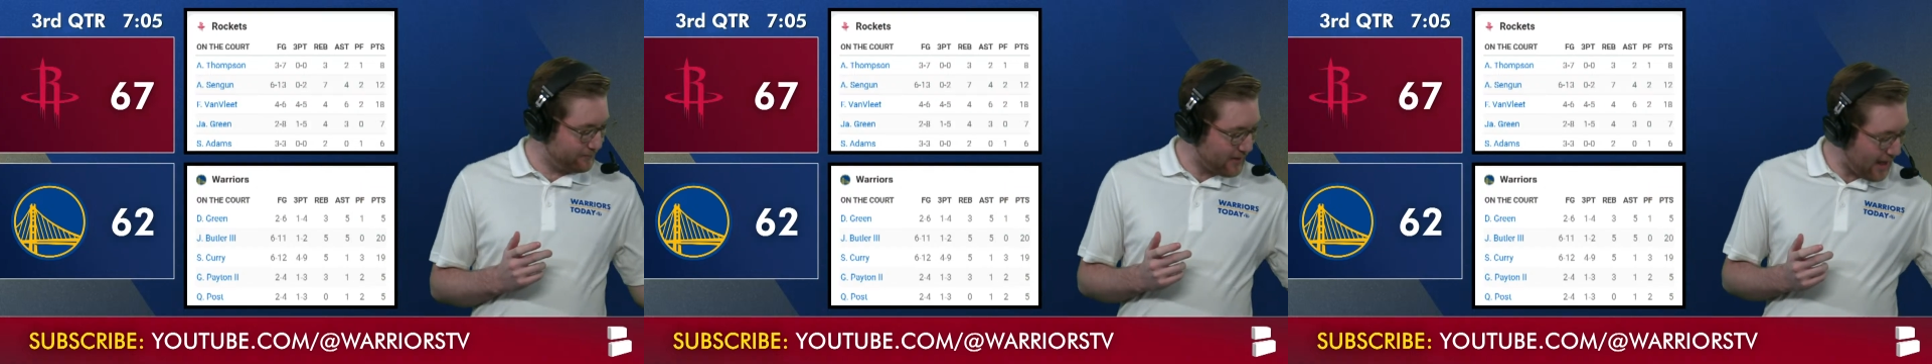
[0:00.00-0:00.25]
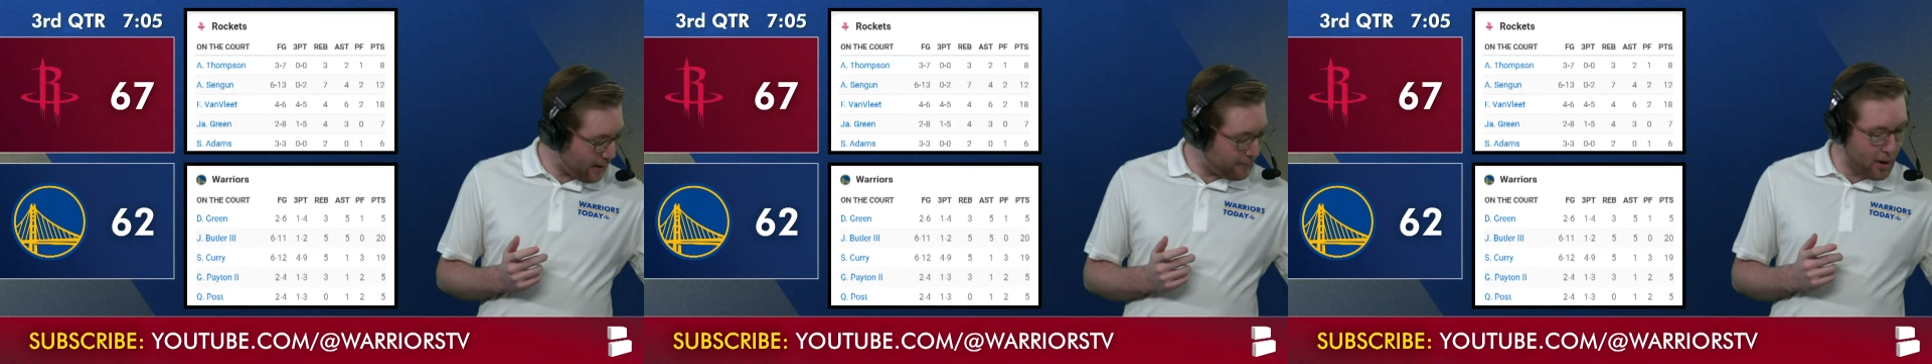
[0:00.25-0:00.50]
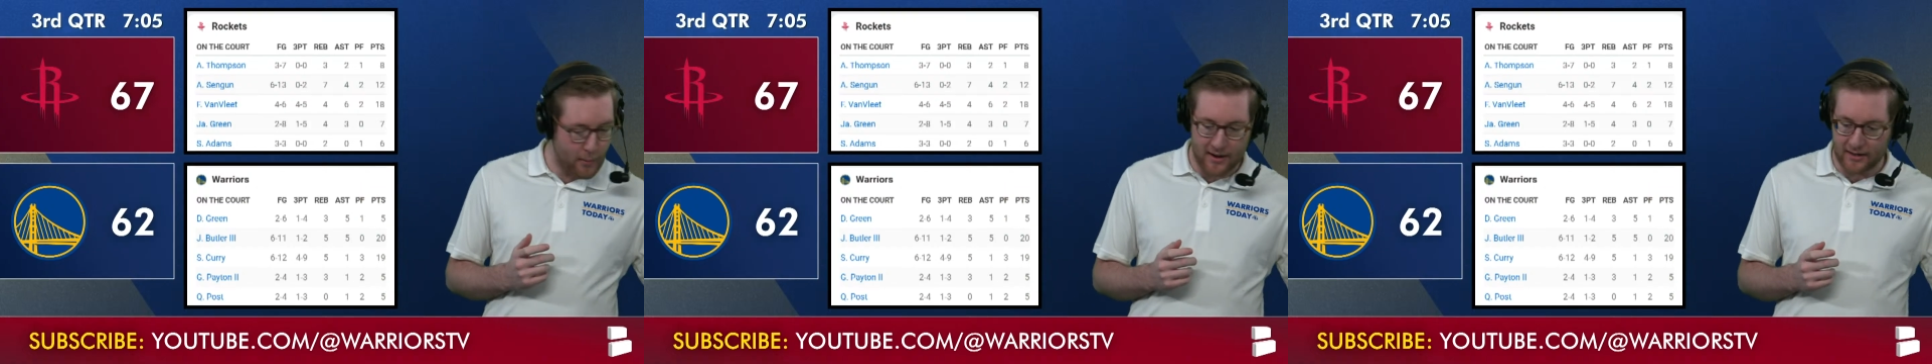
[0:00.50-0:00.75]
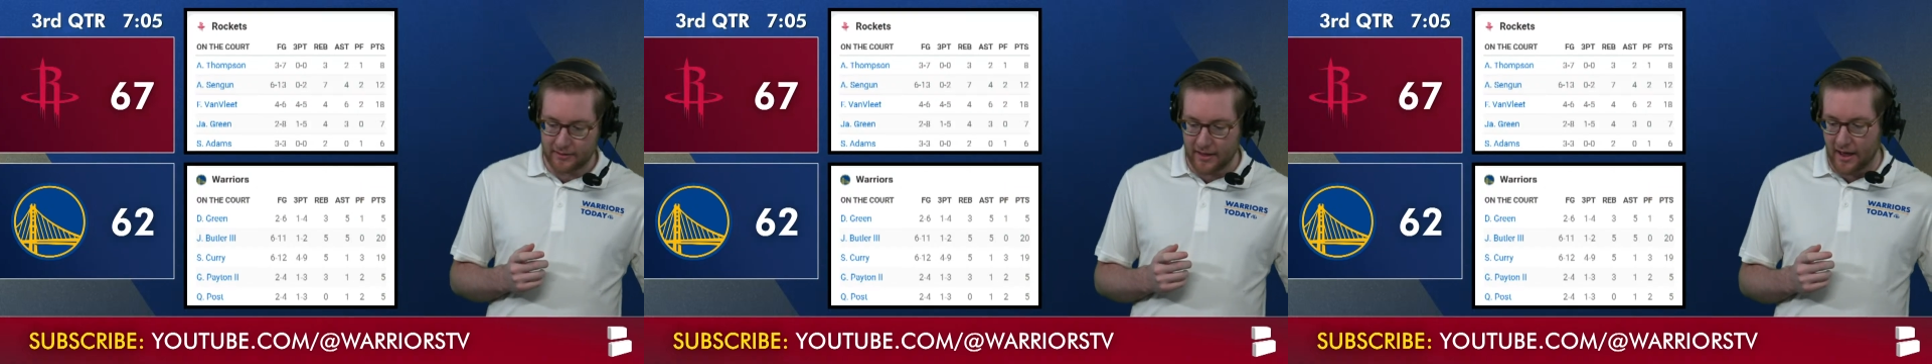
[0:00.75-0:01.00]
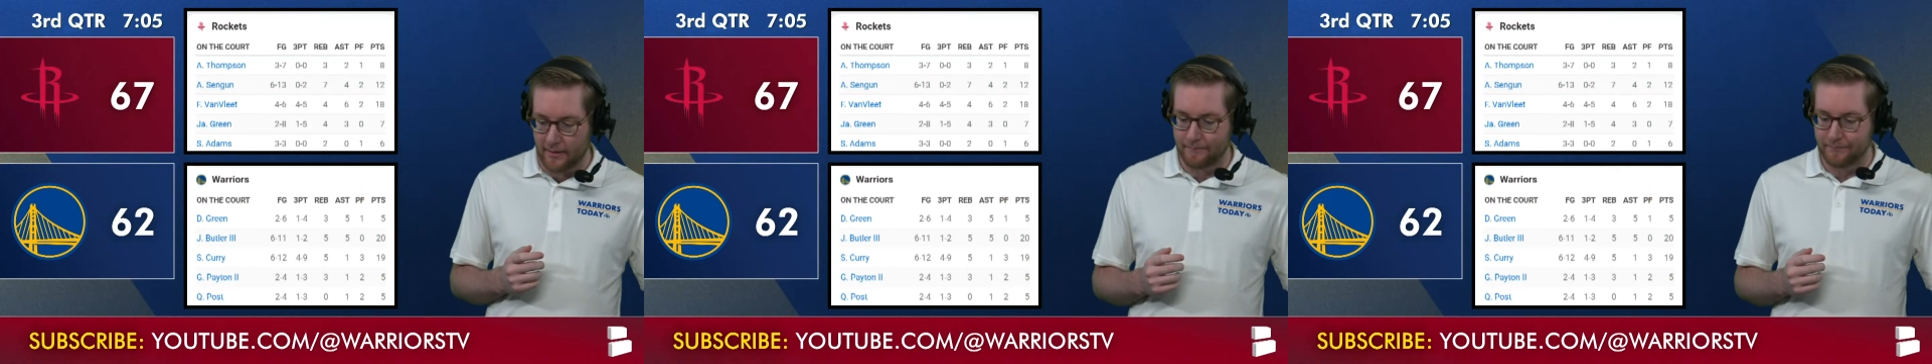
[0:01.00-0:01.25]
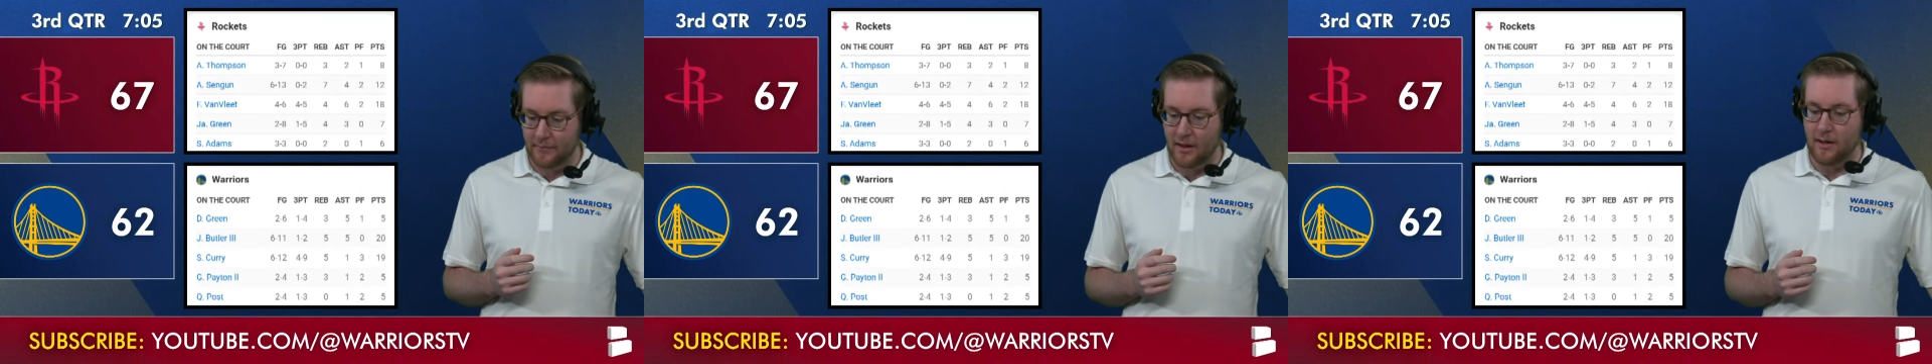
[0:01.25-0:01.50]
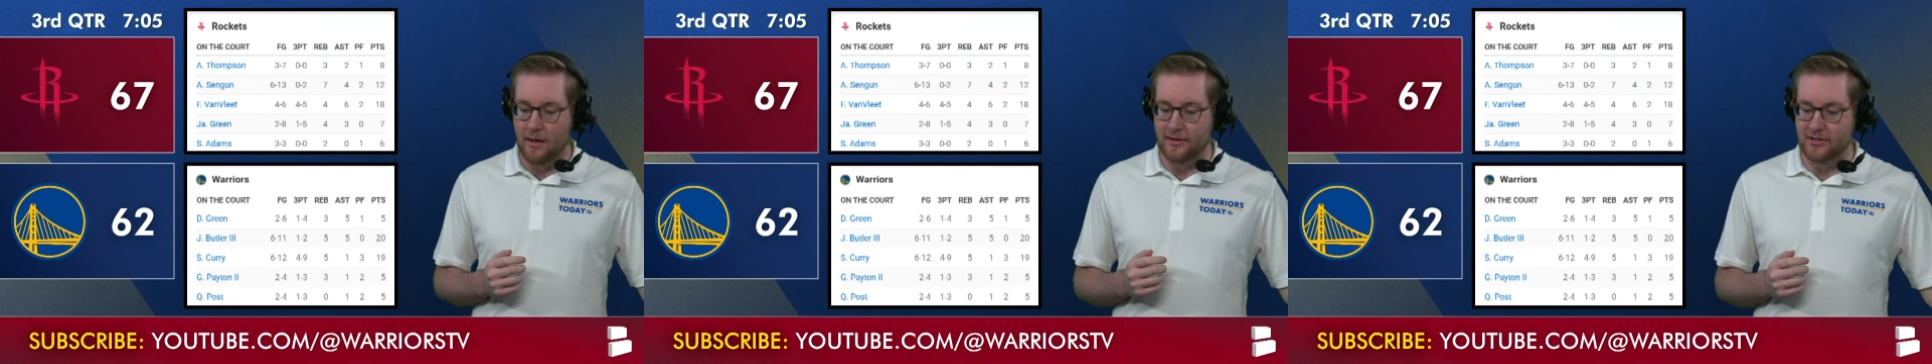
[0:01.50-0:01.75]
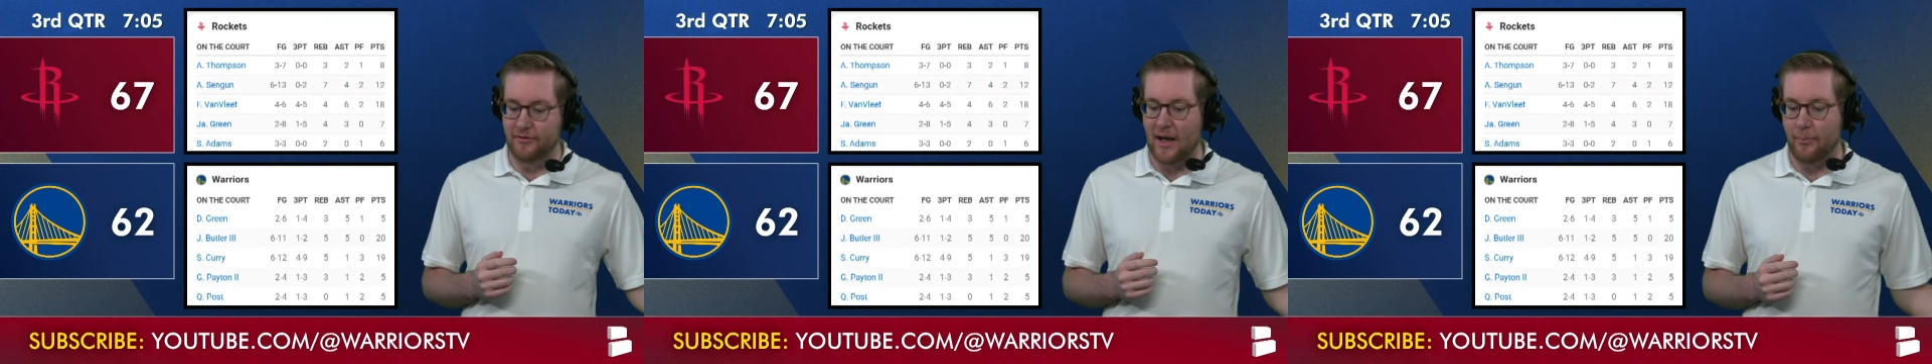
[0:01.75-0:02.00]
How poetic that
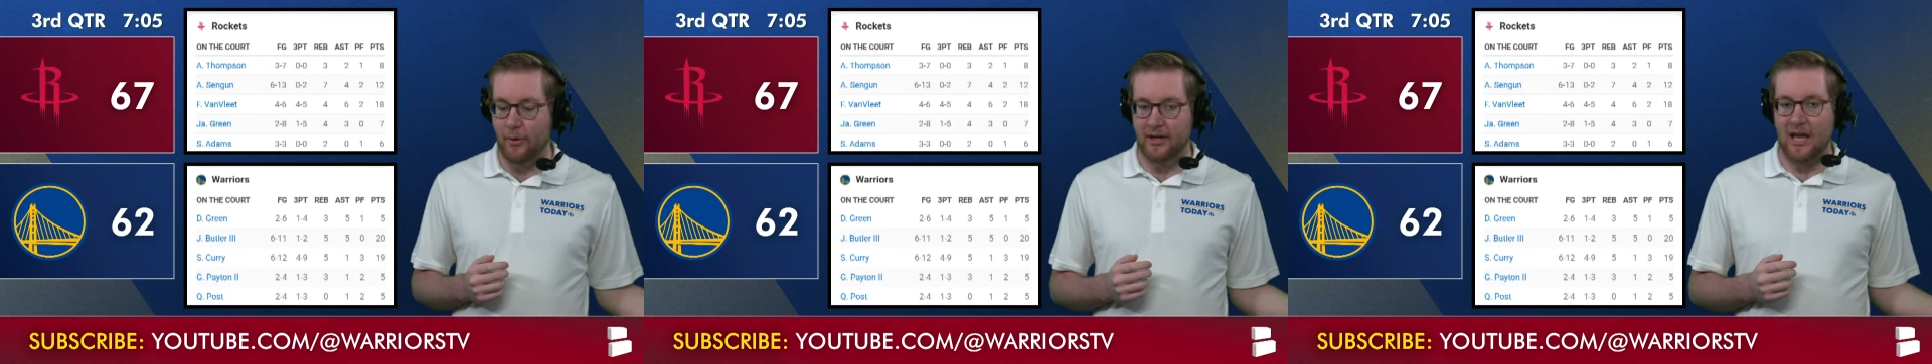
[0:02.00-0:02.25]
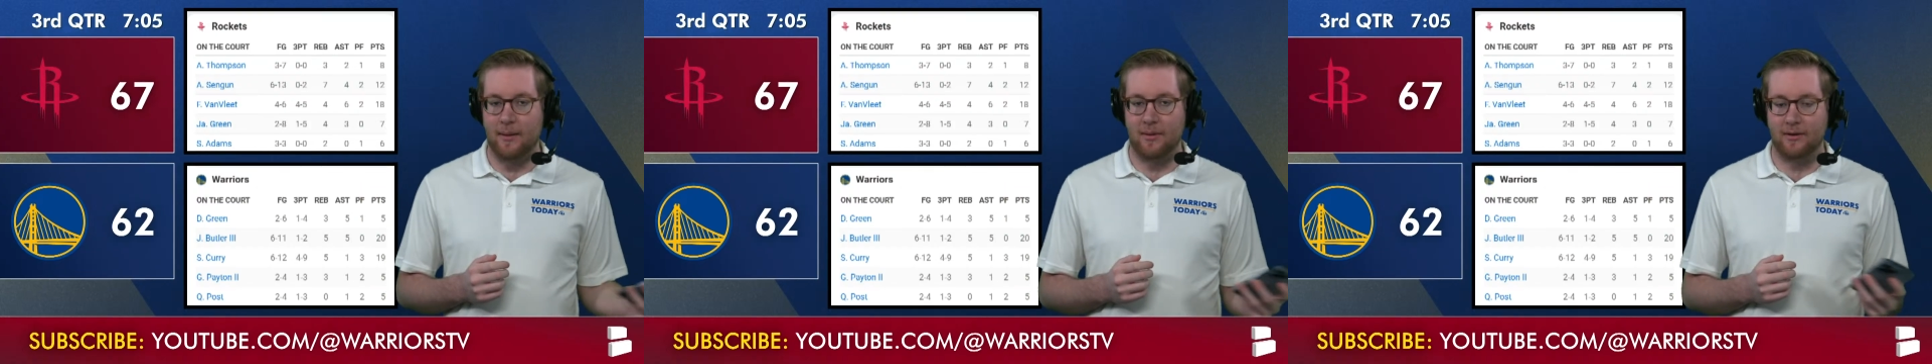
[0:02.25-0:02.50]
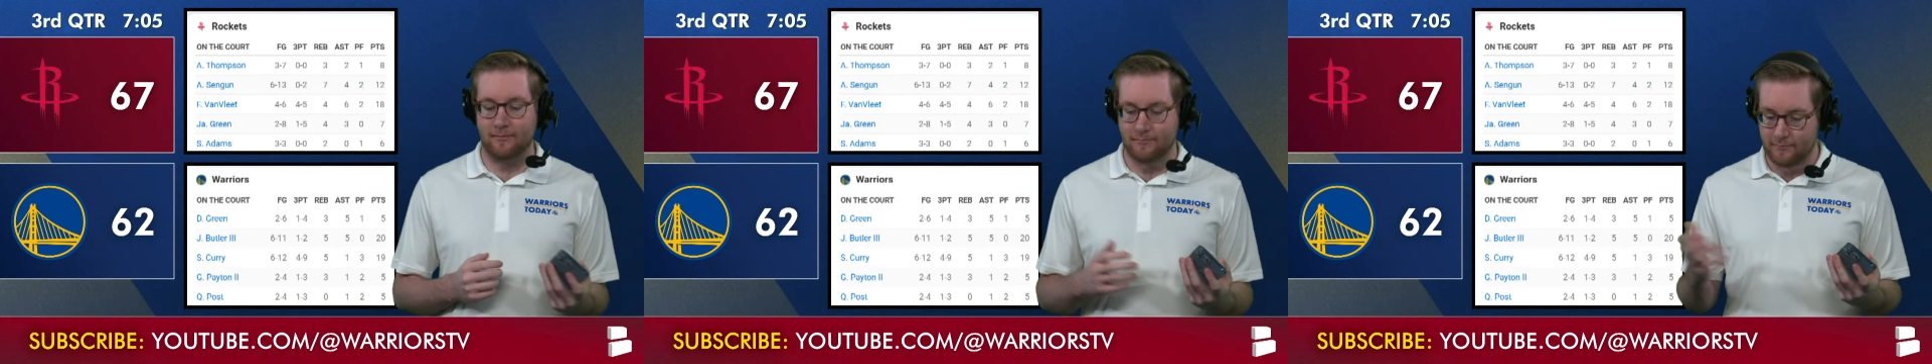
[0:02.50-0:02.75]
it's a 5-point game, and